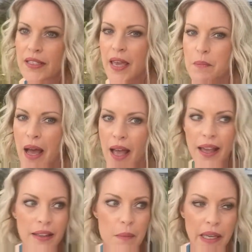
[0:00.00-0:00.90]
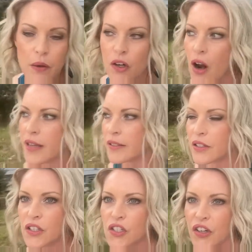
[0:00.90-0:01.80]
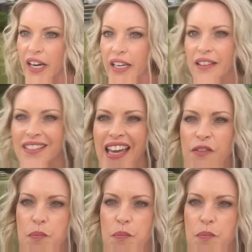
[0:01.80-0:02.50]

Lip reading: And behind me, across the street, it's kind of a